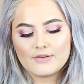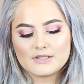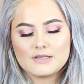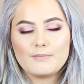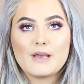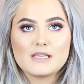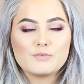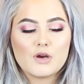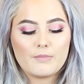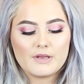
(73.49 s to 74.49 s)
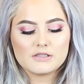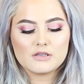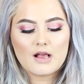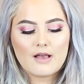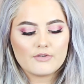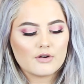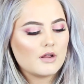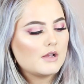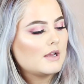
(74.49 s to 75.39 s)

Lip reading: It's the best brow pencil ever.